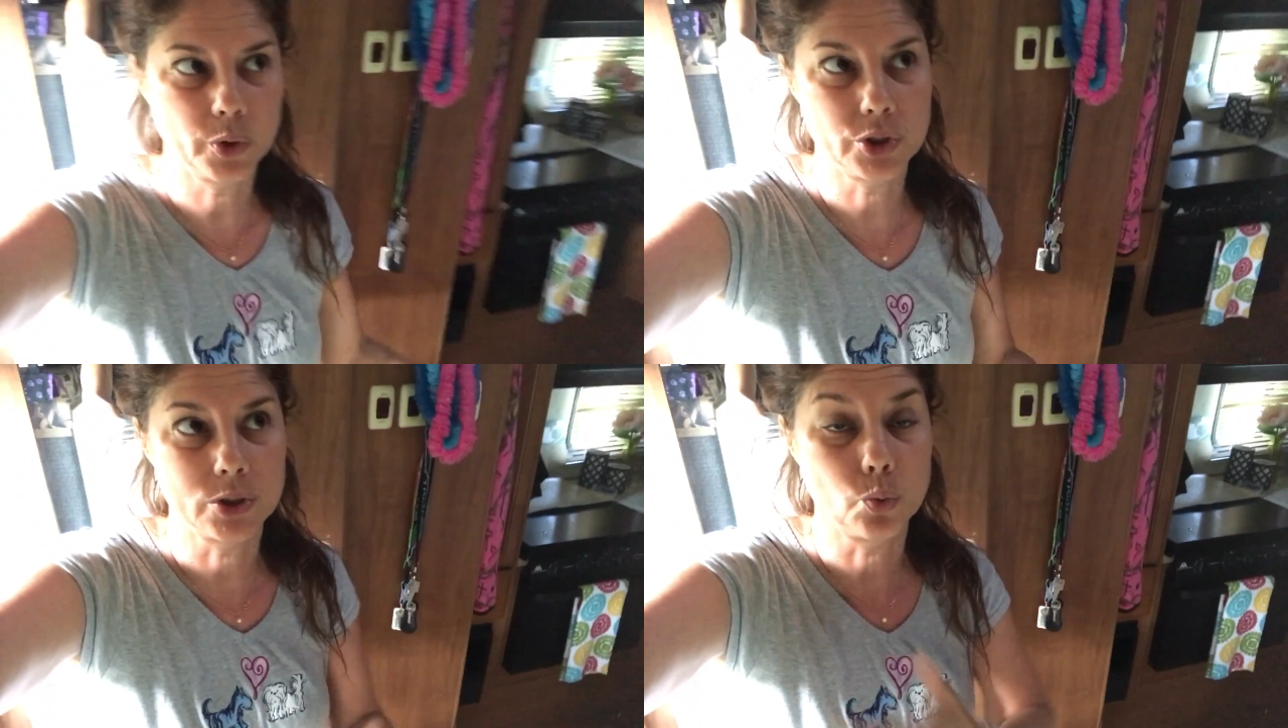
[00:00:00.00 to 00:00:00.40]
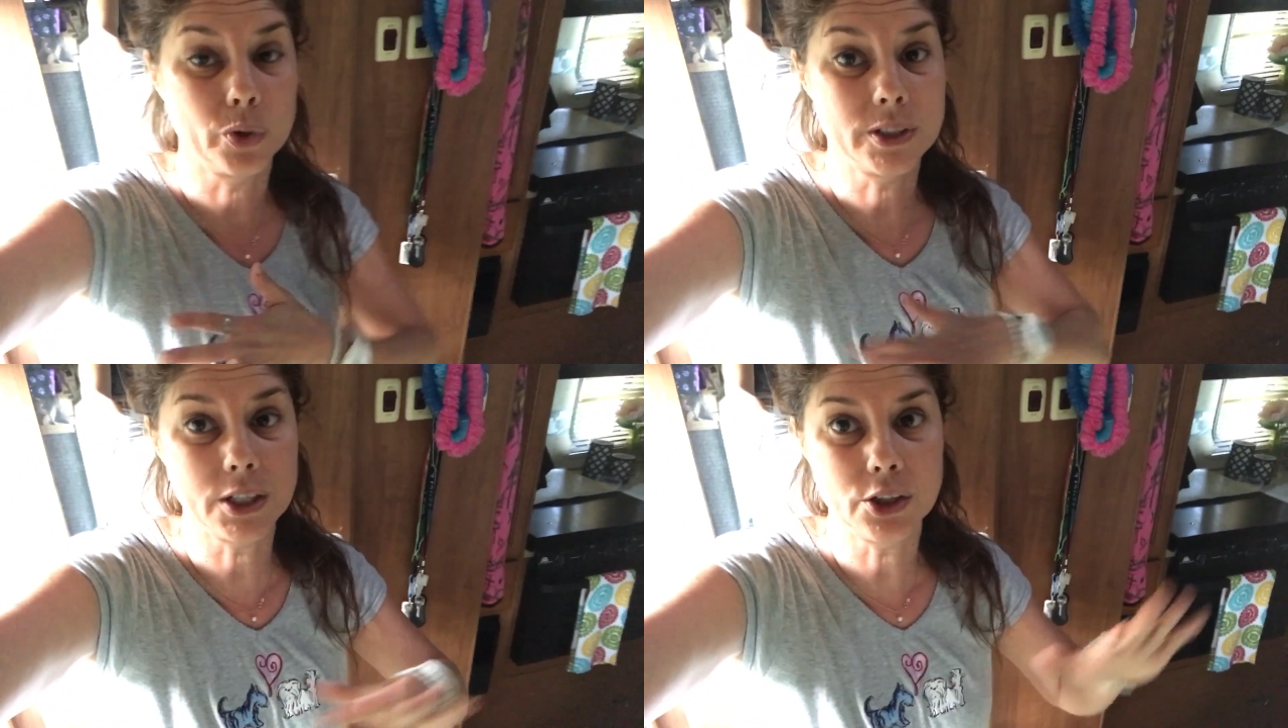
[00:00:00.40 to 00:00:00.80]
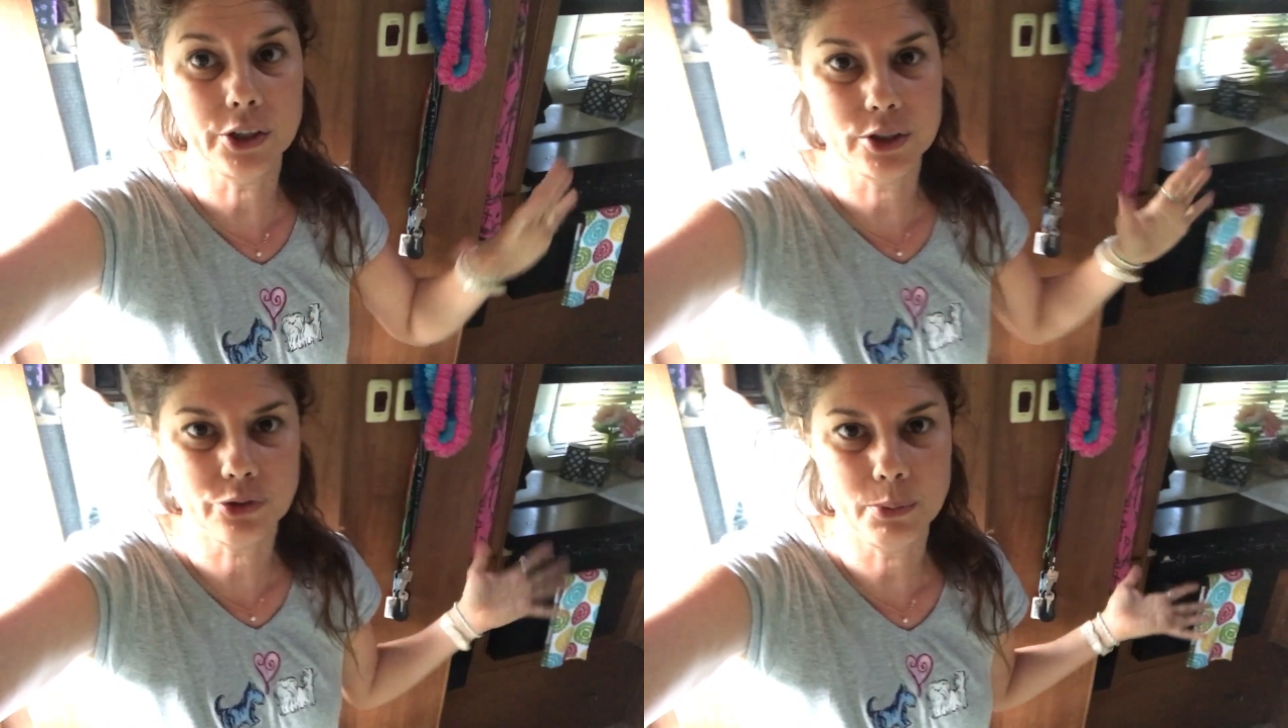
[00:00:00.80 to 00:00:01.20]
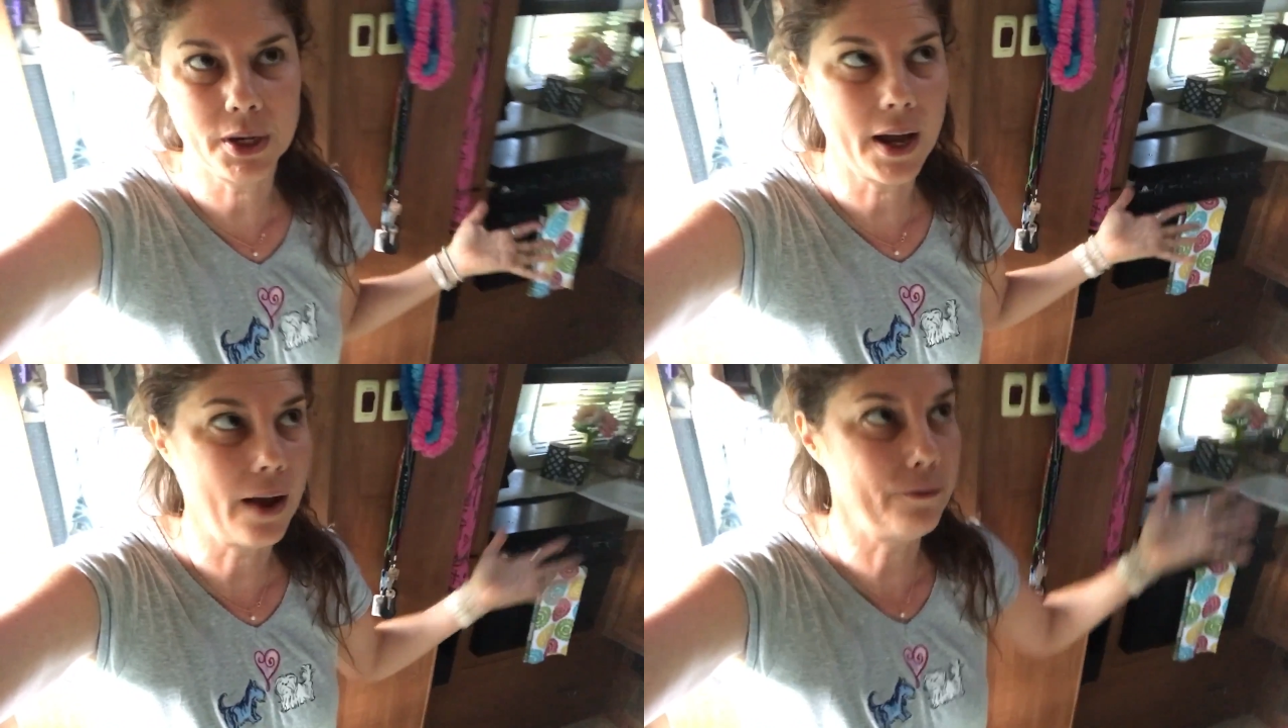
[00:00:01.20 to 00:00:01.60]
which is ridiculous for me
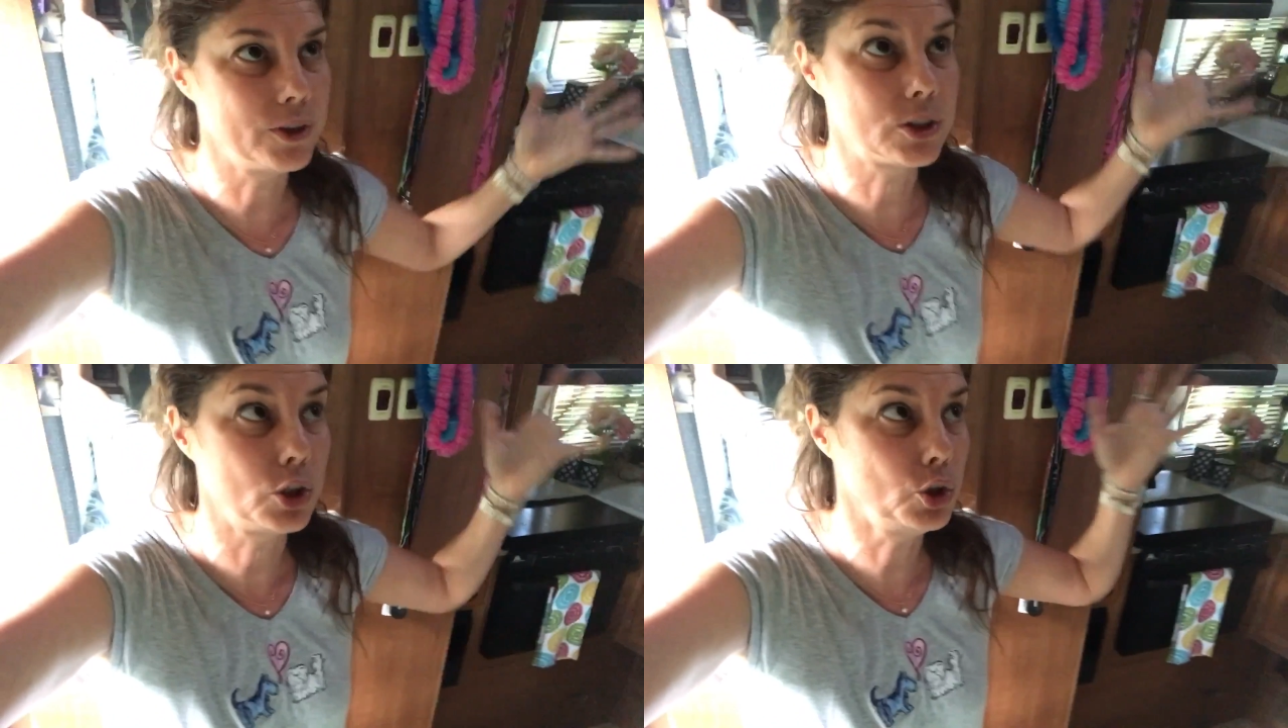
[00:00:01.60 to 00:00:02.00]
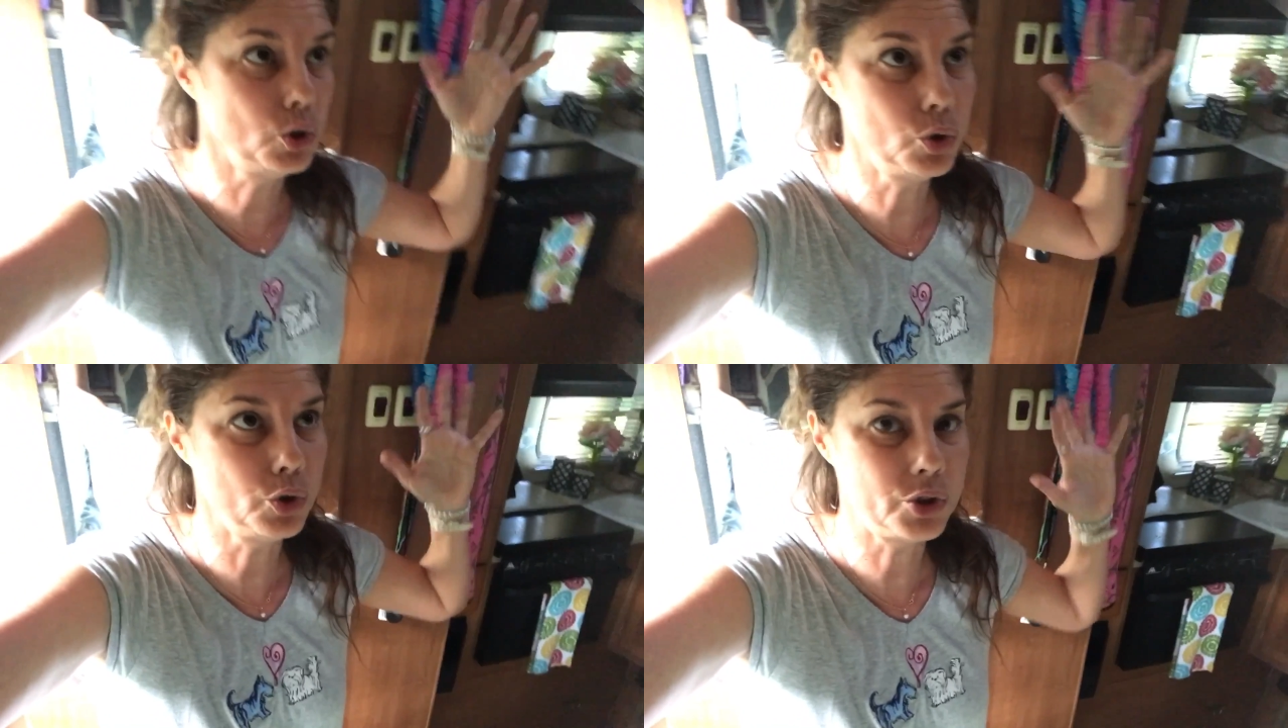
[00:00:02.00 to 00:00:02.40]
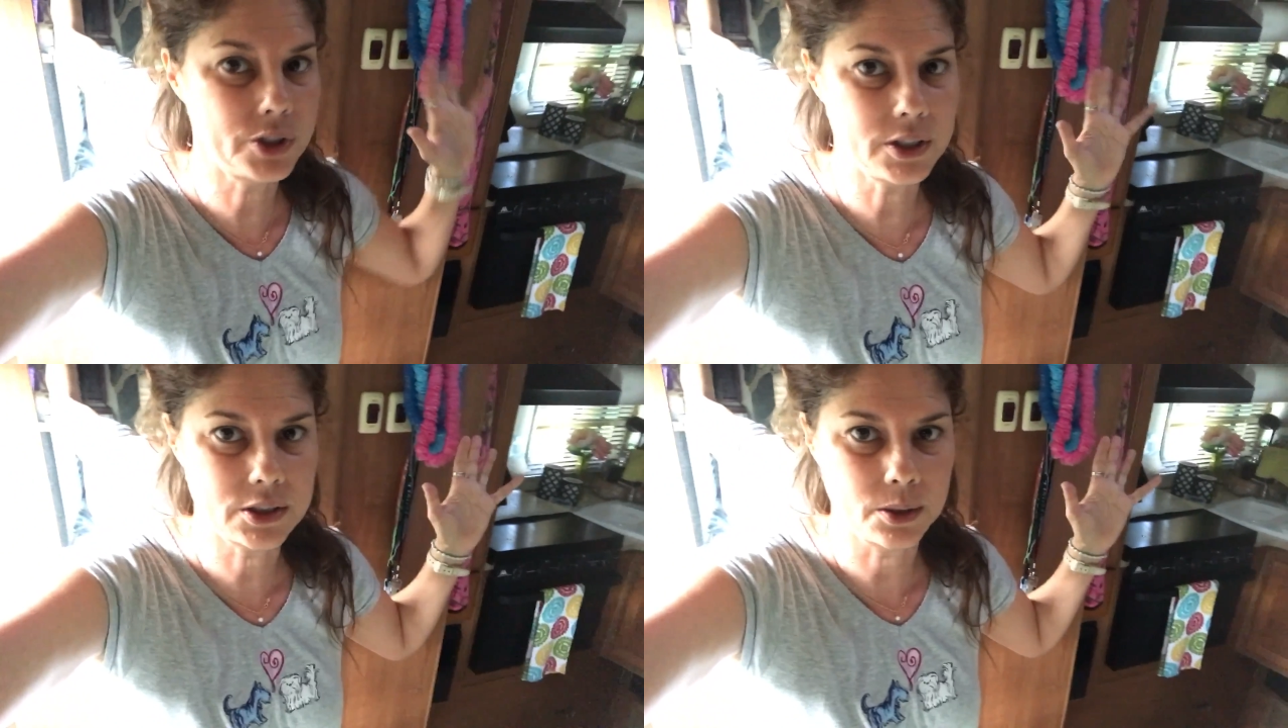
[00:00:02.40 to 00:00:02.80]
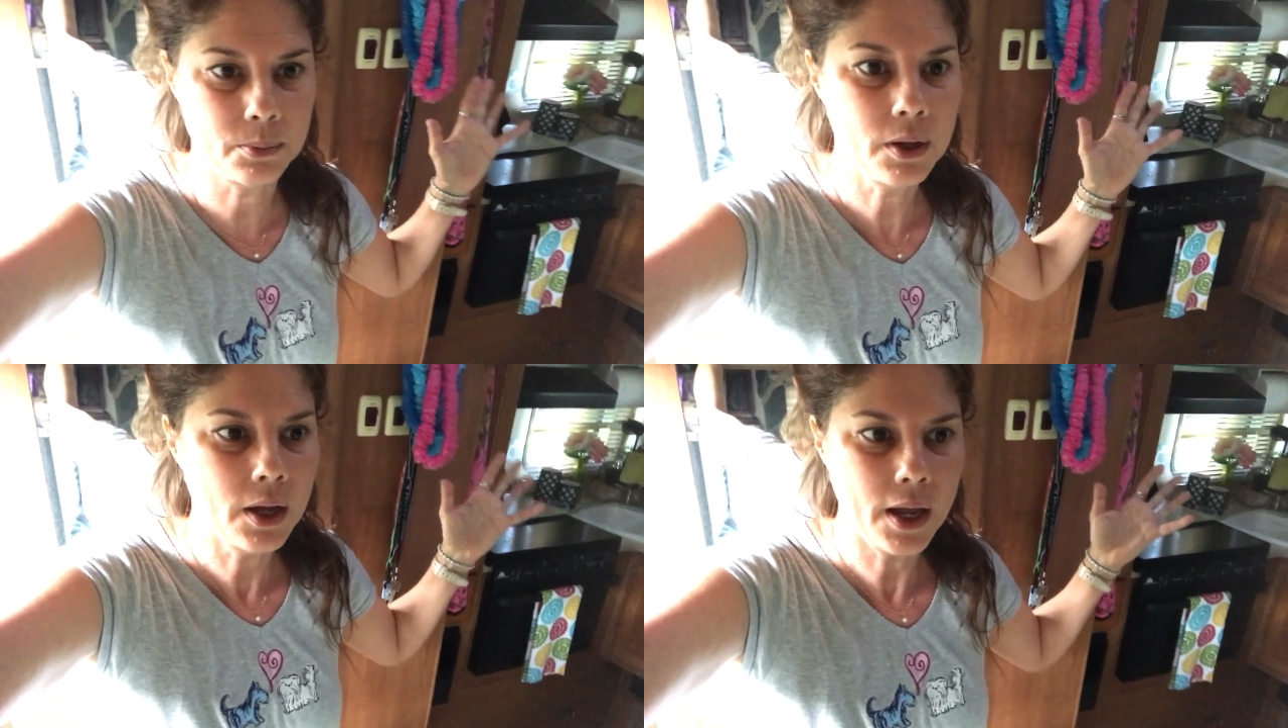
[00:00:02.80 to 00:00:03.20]
to have this huge system,